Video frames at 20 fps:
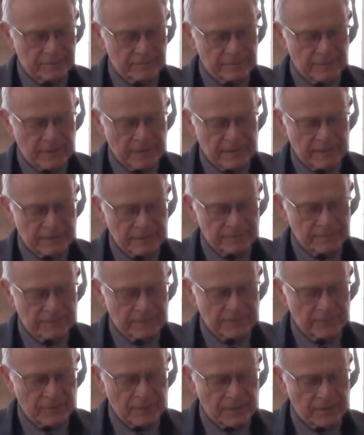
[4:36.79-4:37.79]
model,
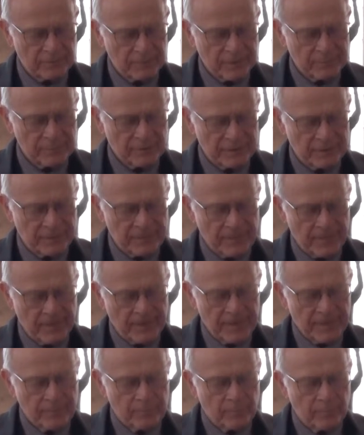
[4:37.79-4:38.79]
our replica.
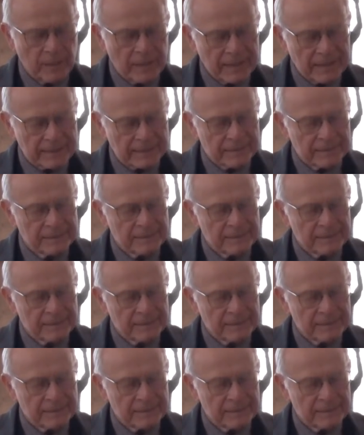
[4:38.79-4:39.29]
But